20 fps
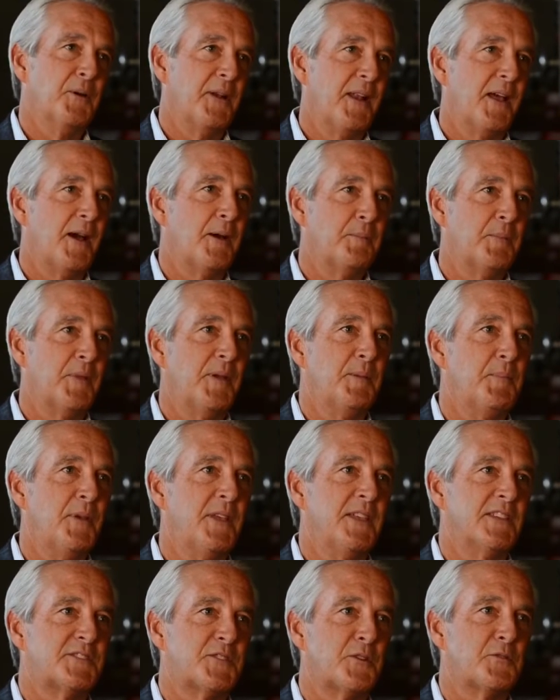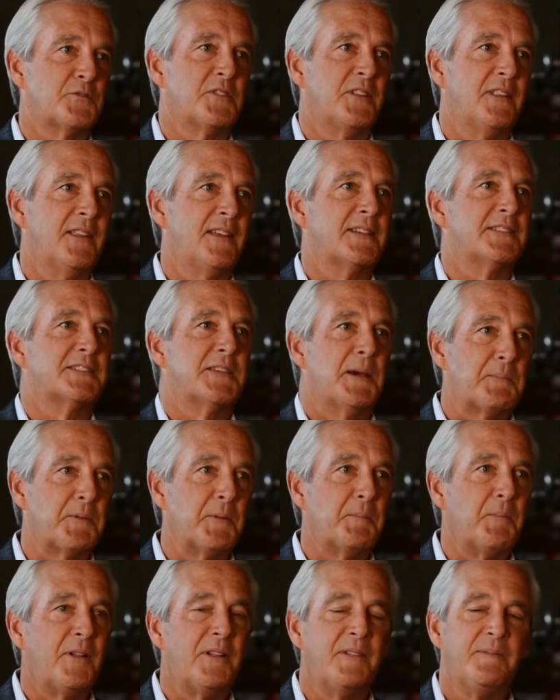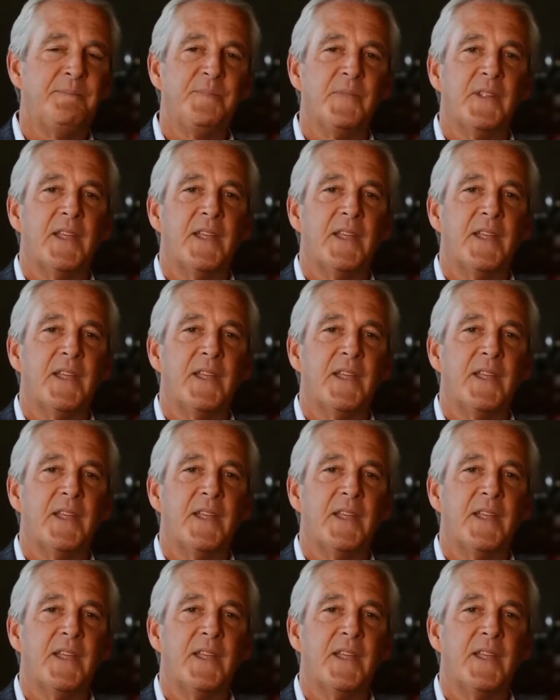and helped me be socially acceptable.